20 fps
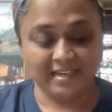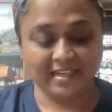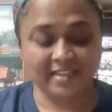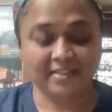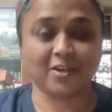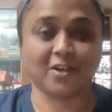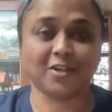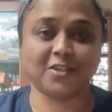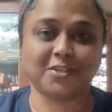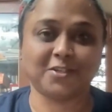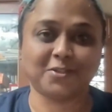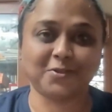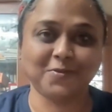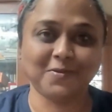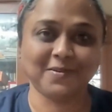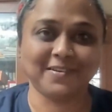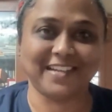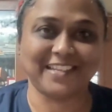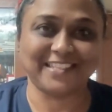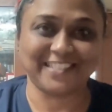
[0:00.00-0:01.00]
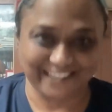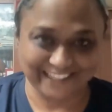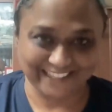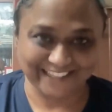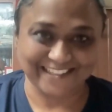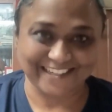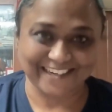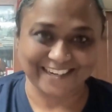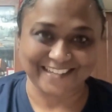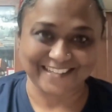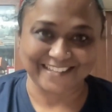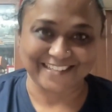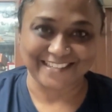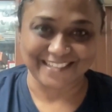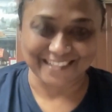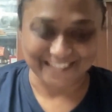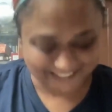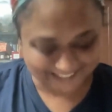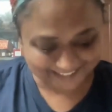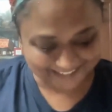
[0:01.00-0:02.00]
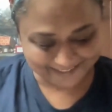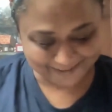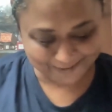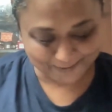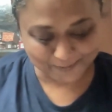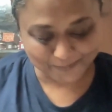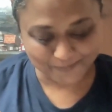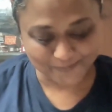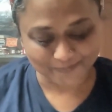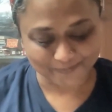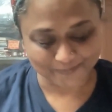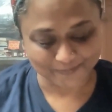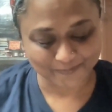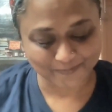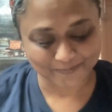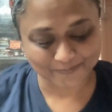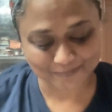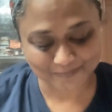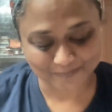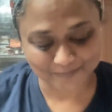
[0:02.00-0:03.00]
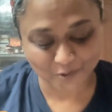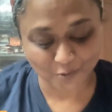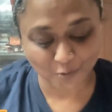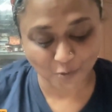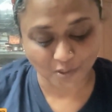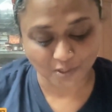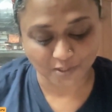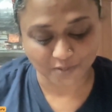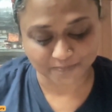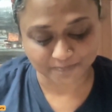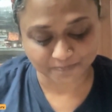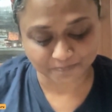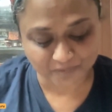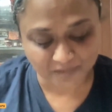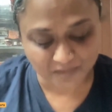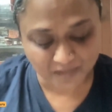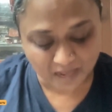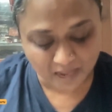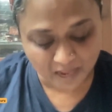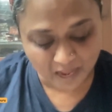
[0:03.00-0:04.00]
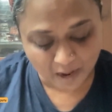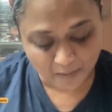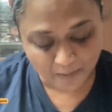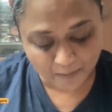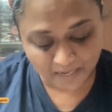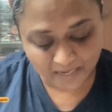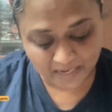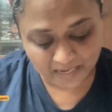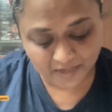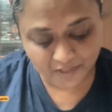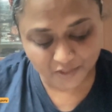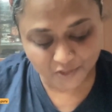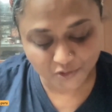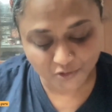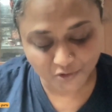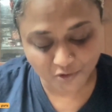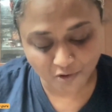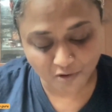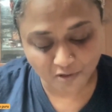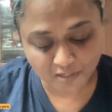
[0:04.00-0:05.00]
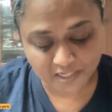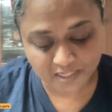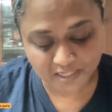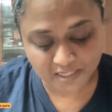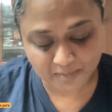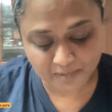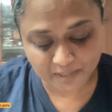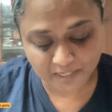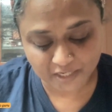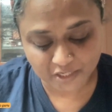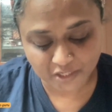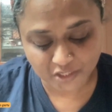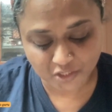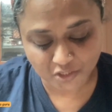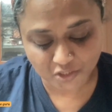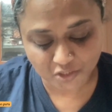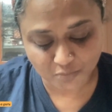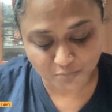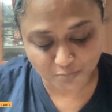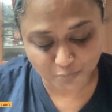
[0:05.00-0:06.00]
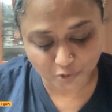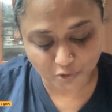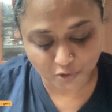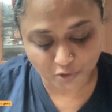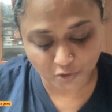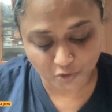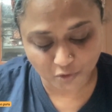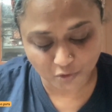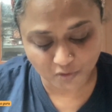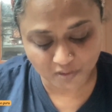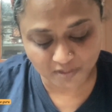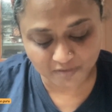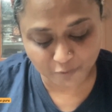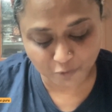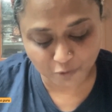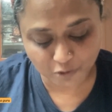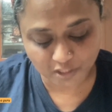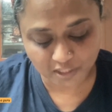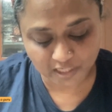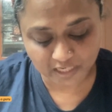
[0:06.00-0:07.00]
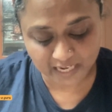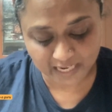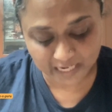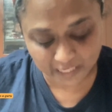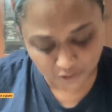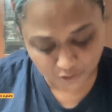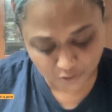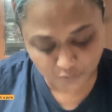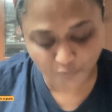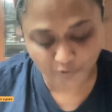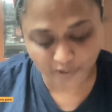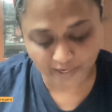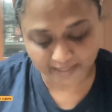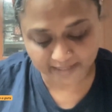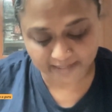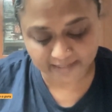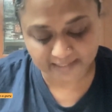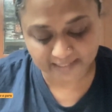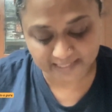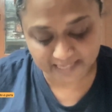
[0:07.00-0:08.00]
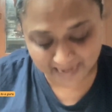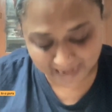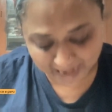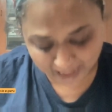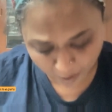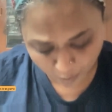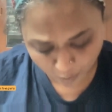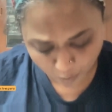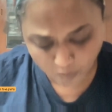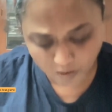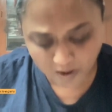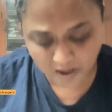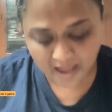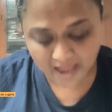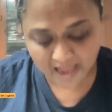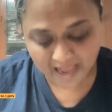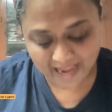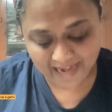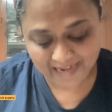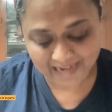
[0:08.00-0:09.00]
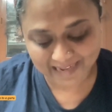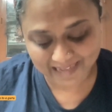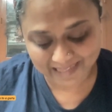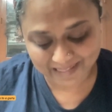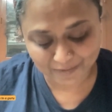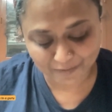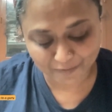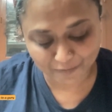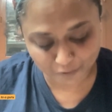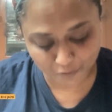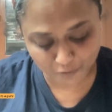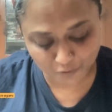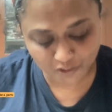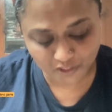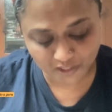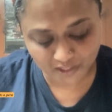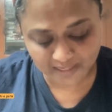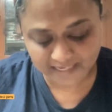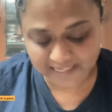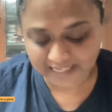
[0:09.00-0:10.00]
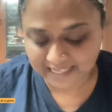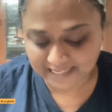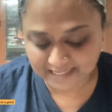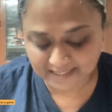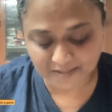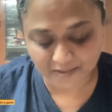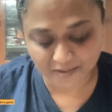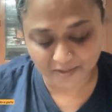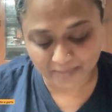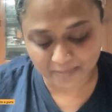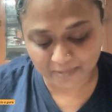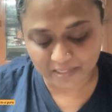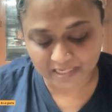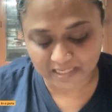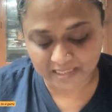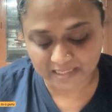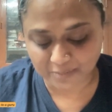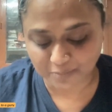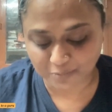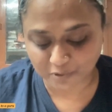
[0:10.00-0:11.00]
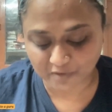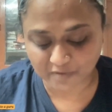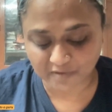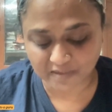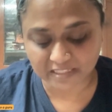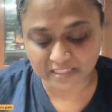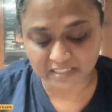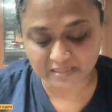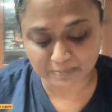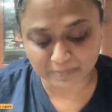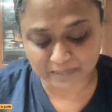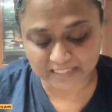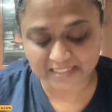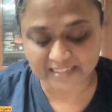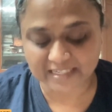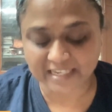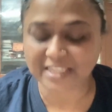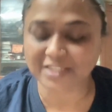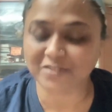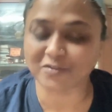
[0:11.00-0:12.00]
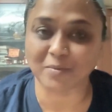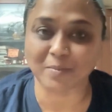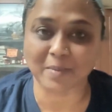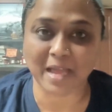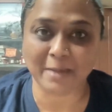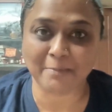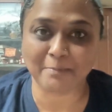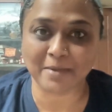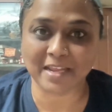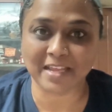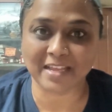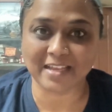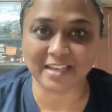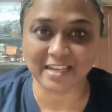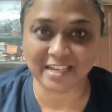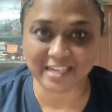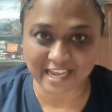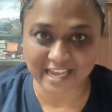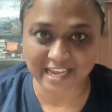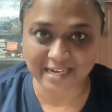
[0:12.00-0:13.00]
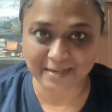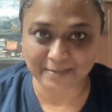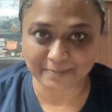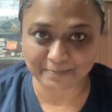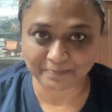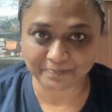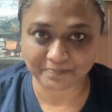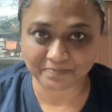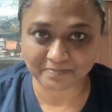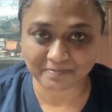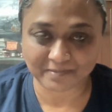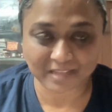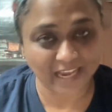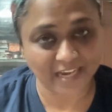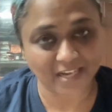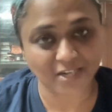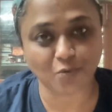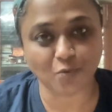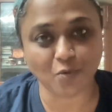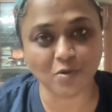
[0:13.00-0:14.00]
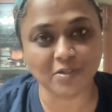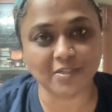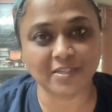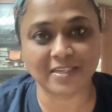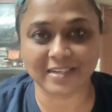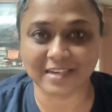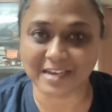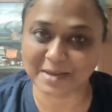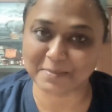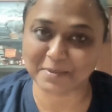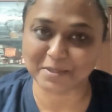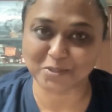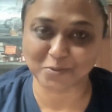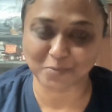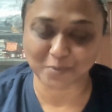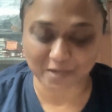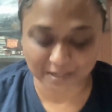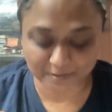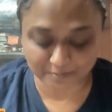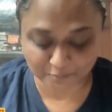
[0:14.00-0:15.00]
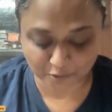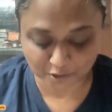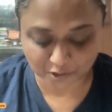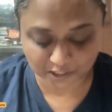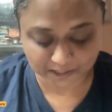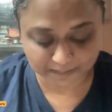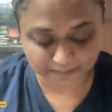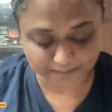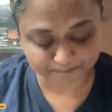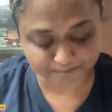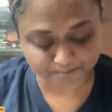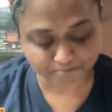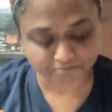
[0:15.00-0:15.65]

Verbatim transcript: Day 32, let's get started. Quote, making a strong determination to put Guru devotion into practice now and in the future is the remedy that prevents mistakes from happening again. End quote, Lama Zopa Rinpoche.